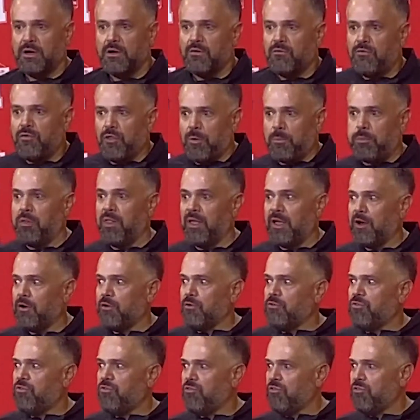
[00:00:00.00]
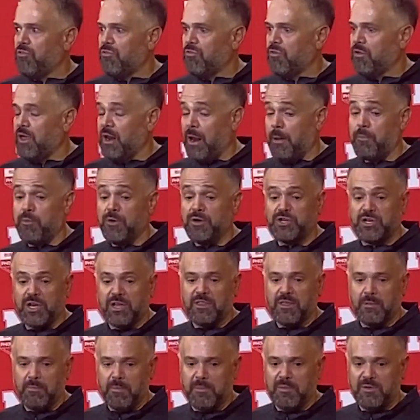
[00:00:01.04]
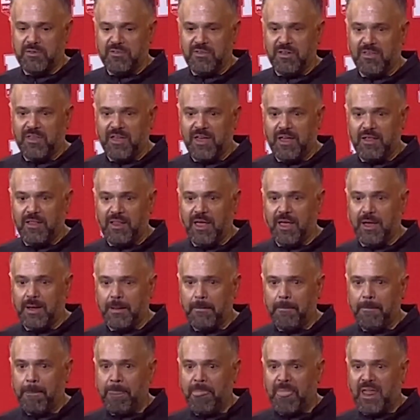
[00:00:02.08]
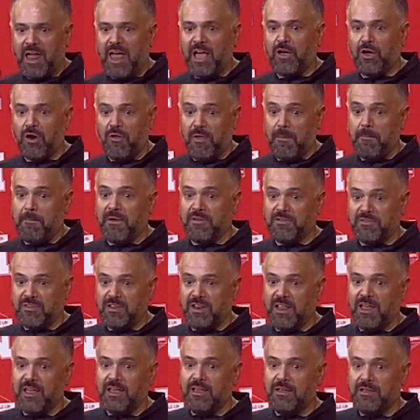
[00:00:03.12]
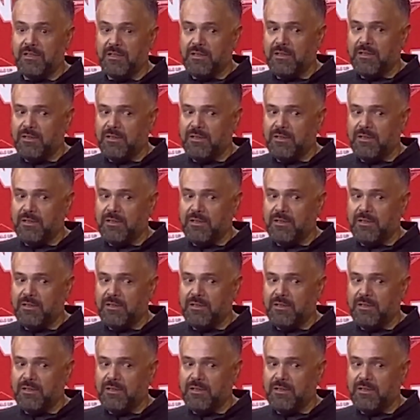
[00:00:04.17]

For the players. And I appreciate them. Let me just say that. Like, I got on that bus today.